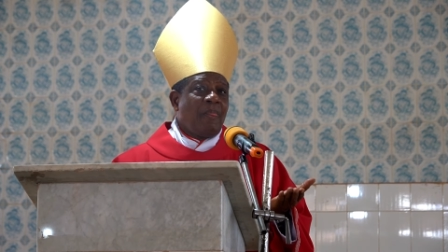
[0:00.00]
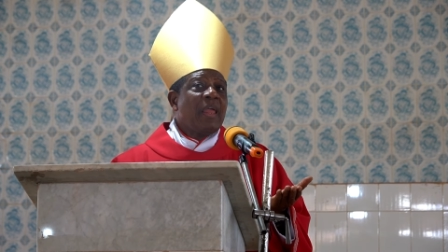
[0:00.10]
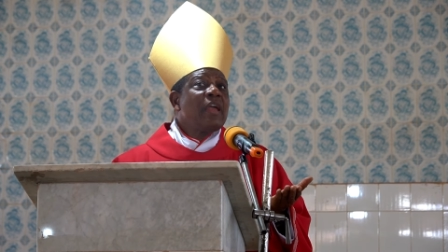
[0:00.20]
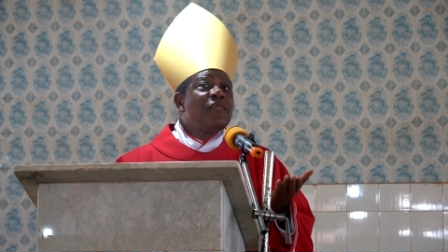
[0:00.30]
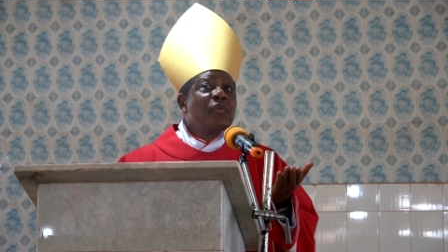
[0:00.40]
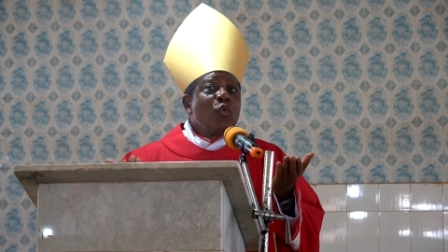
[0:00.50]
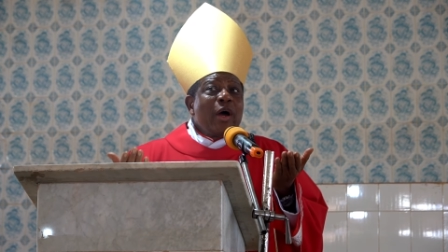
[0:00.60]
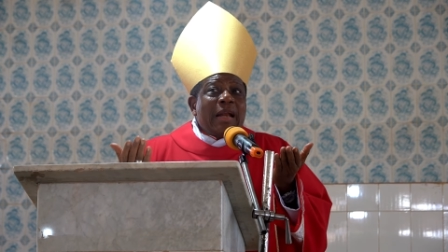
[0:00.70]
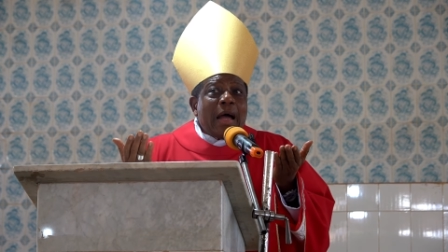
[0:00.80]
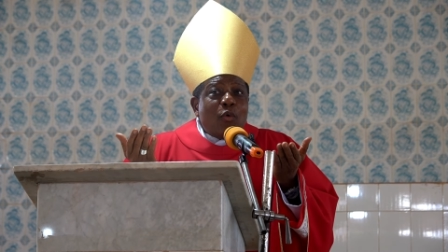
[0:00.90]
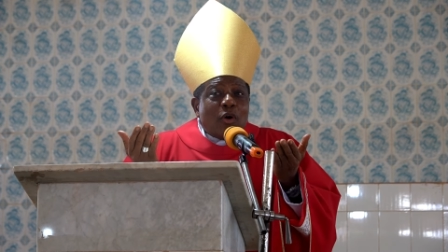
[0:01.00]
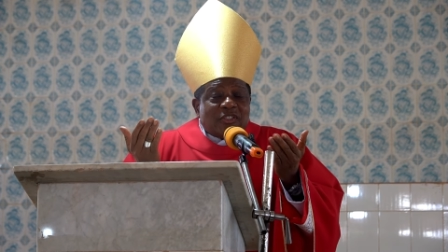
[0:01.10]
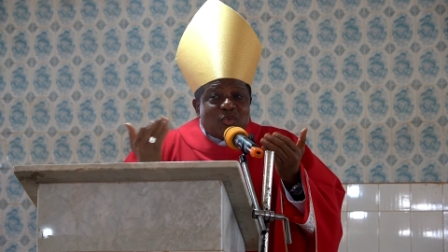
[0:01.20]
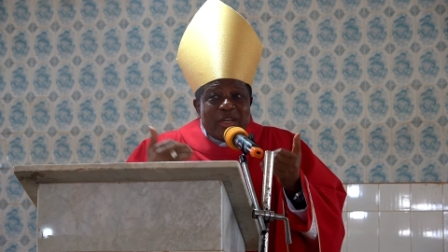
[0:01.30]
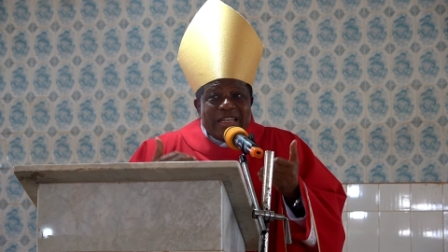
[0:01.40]
Even when I
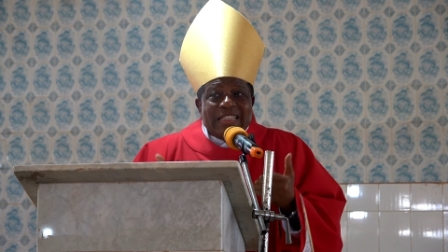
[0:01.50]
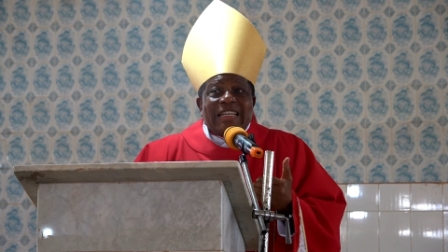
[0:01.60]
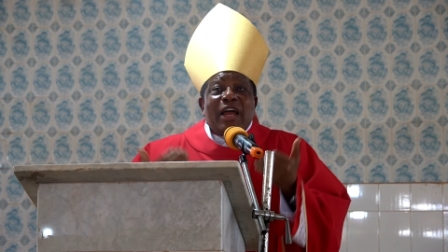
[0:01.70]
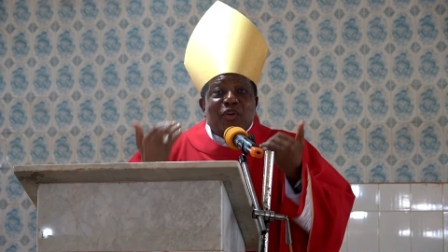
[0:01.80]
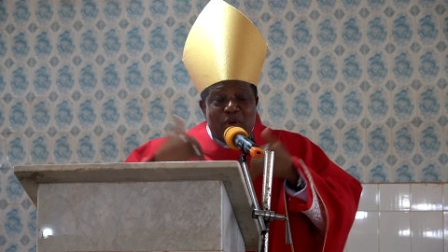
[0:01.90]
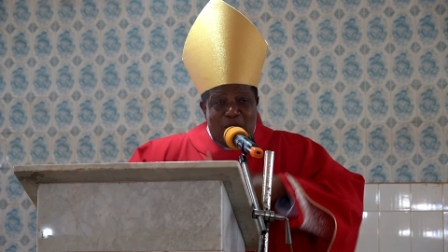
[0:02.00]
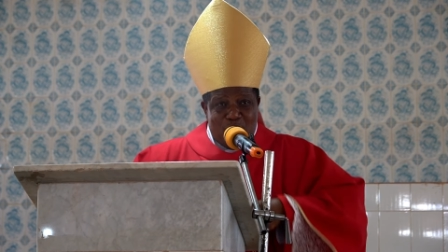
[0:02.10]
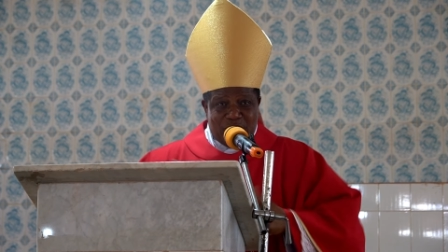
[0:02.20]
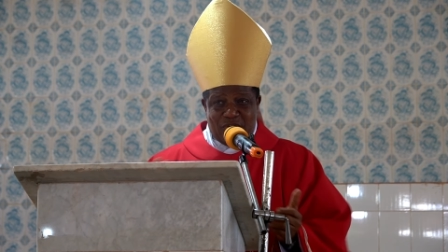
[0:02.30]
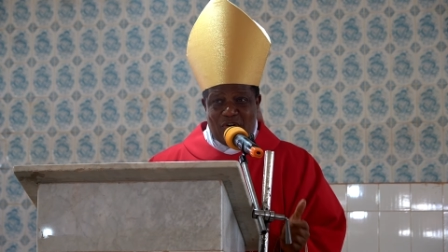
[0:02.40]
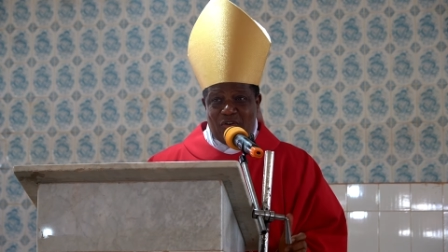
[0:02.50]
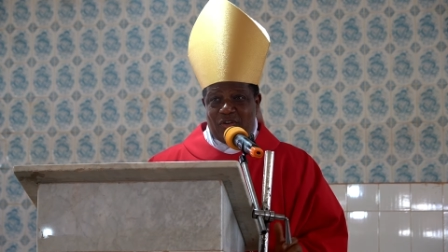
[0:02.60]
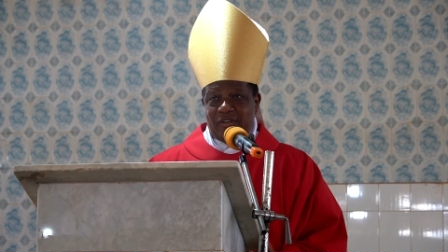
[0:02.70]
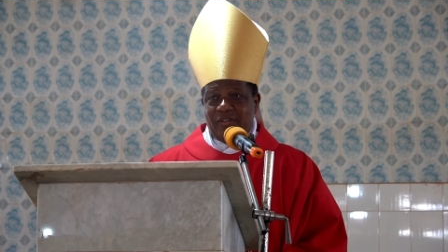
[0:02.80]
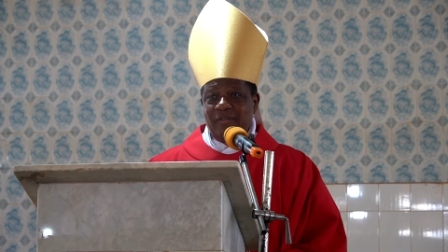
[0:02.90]
was doing it, I knew I was
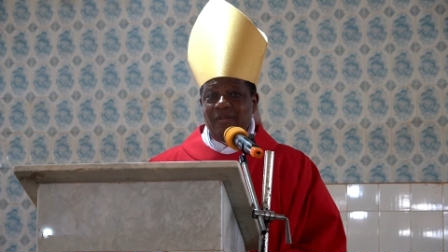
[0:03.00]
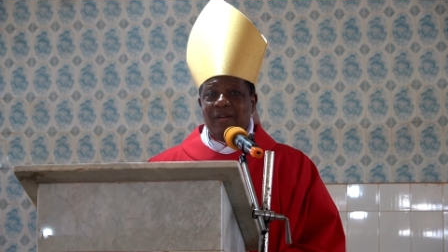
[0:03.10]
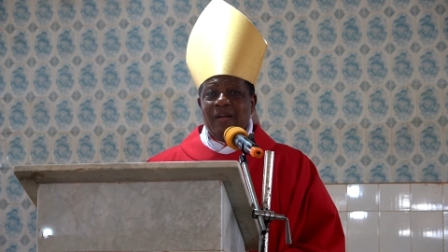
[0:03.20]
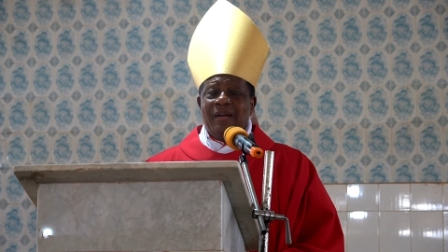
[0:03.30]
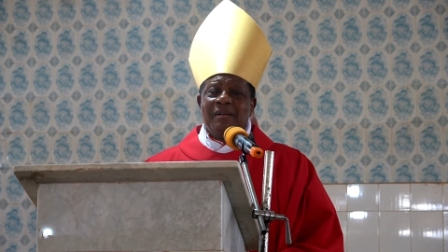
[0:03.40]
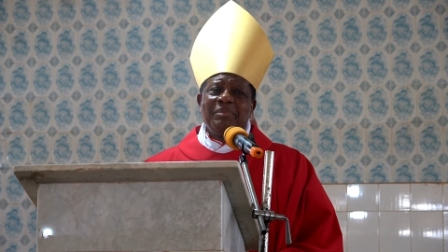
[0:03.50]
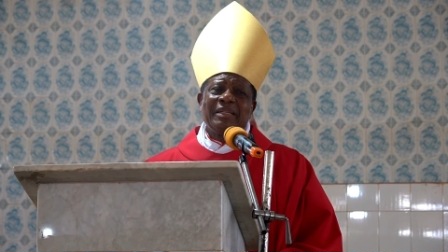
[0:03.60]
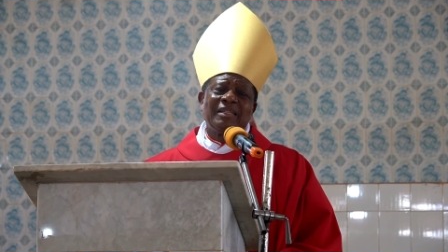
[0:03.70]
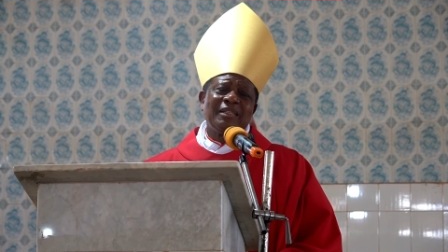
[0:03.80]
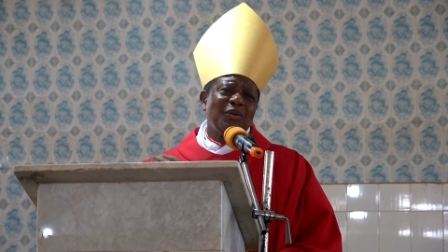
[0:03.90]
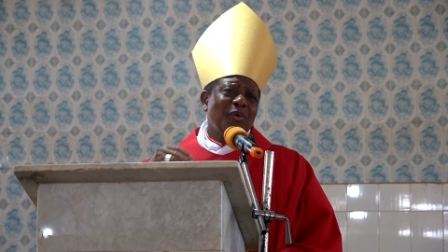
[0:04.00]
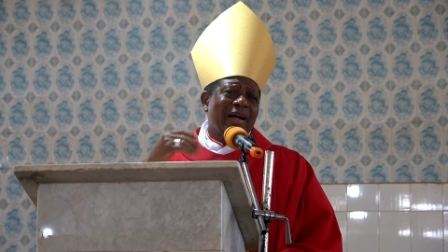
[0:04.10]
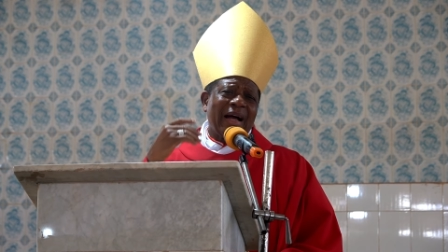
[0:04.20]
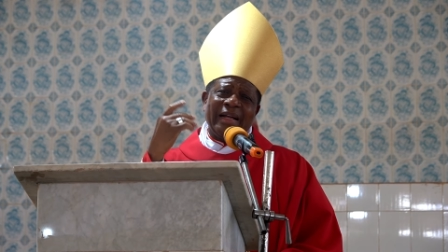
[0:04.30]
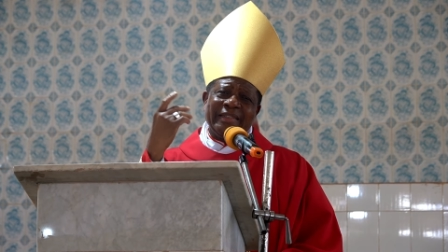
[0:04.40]
wrong. But no
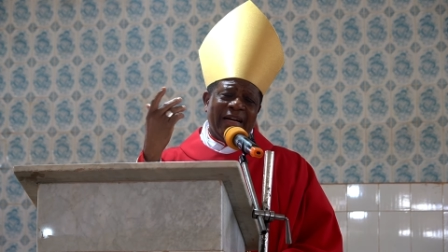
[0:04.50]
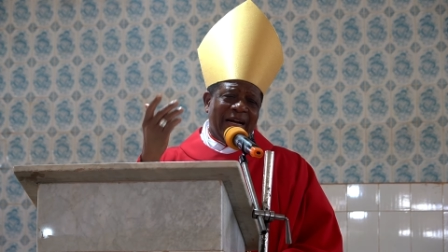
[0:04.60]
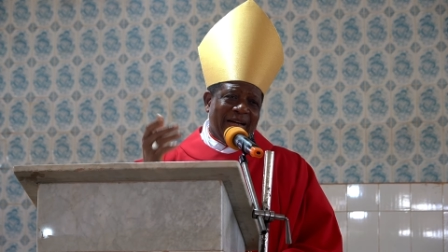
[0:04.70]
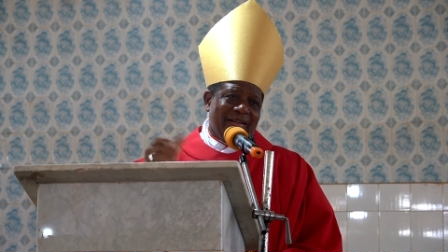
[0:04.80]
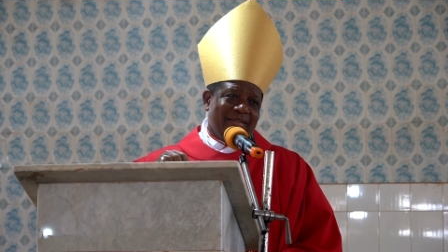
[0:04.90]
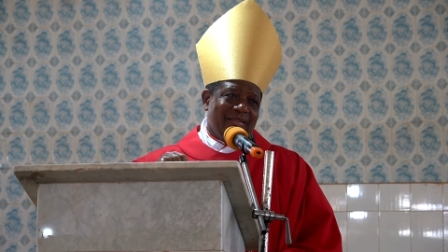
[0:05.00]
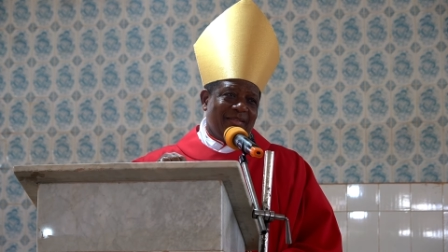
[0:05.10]
kanya.